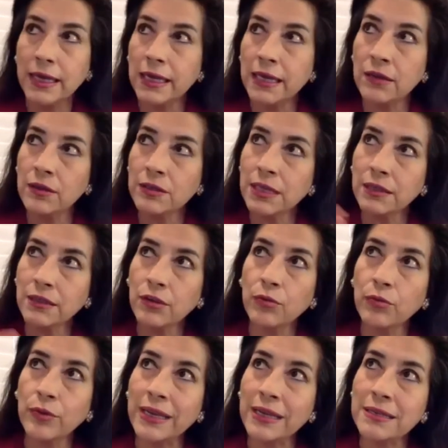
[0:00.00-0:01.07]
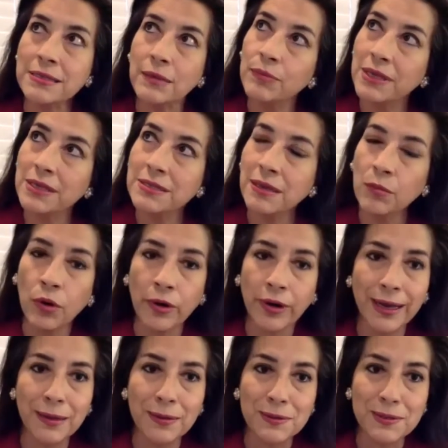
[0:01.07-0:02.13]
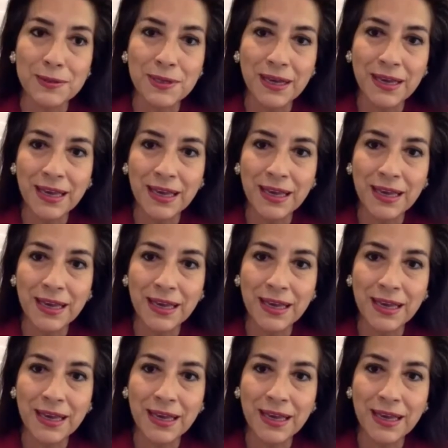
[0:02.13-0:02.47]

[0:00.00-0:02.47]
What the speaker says: It looks like they're reading something somewhere else.